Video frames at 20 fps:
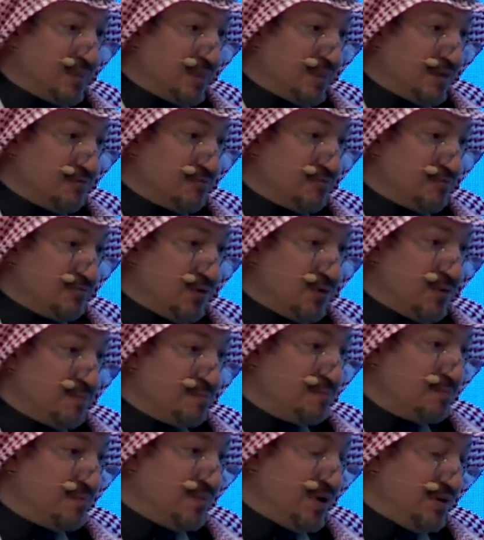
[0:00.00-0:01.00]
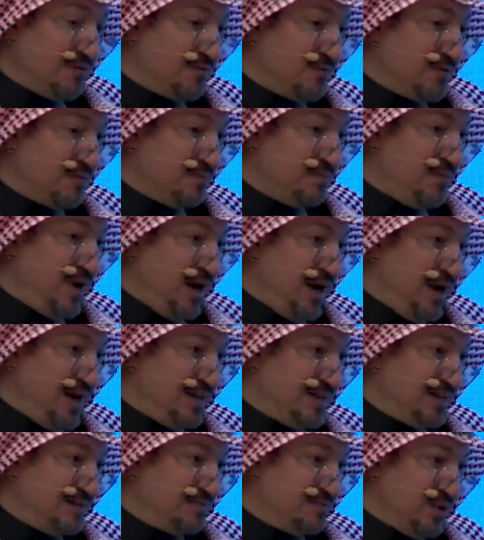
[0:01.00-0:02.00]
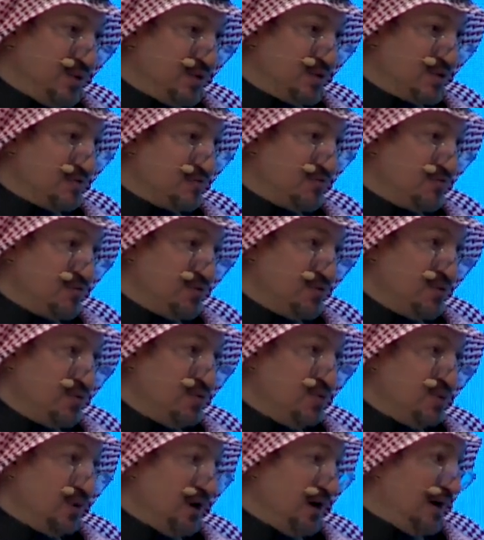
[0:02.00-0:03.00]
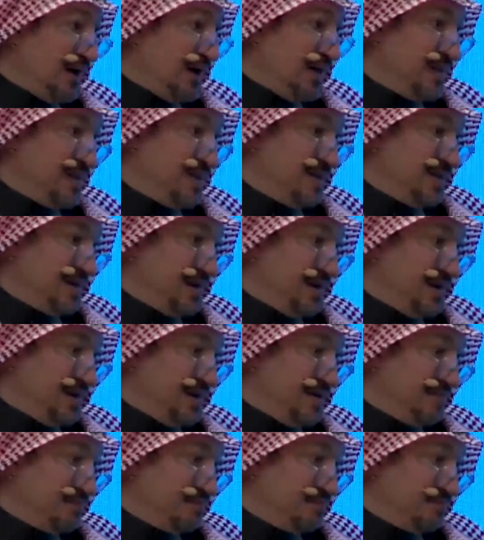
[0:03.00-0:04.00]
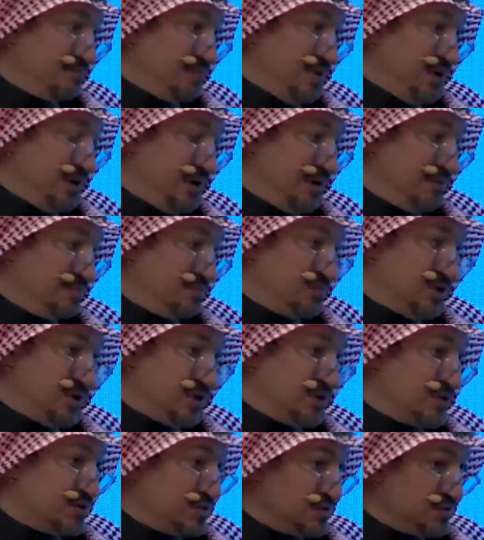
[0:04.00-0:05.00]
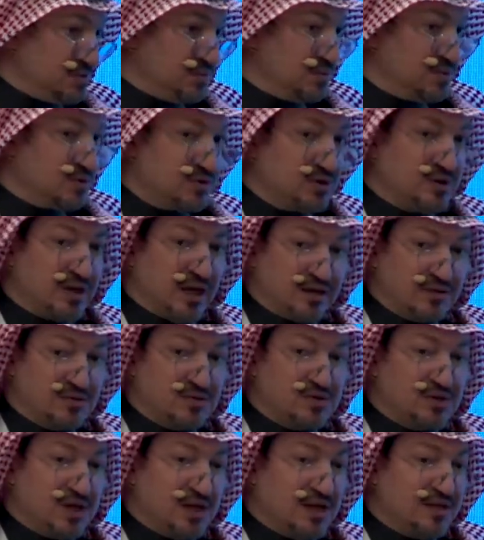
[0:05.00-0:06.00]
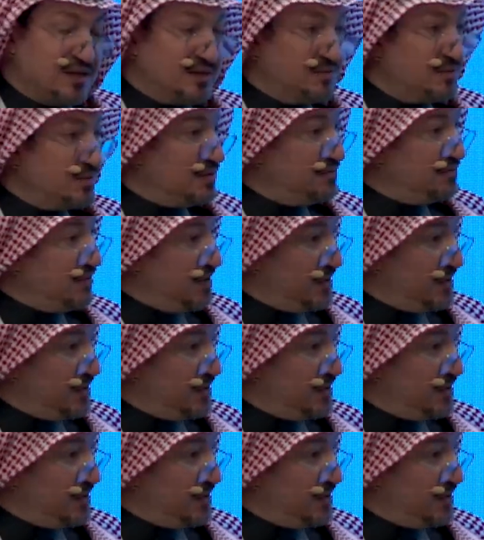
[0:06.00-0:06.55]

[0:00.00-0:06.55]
From Ma'aden point of view, I just would like to say that we're very